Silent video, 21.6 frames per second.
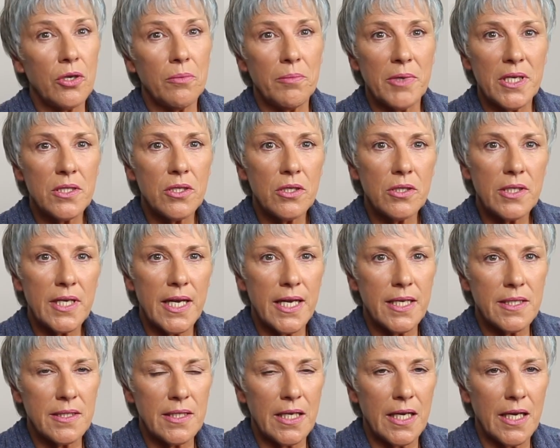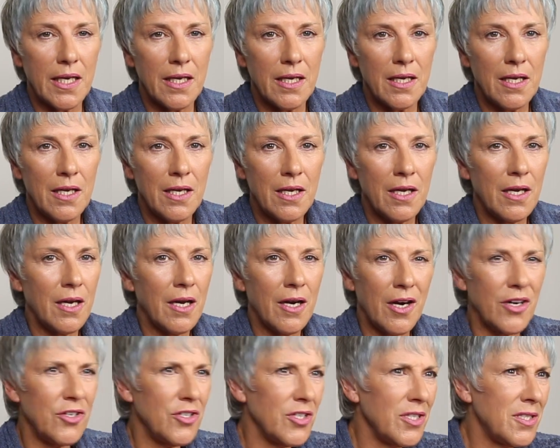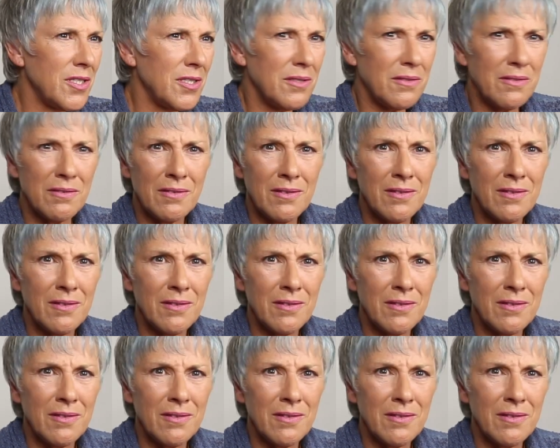or muscle testing are just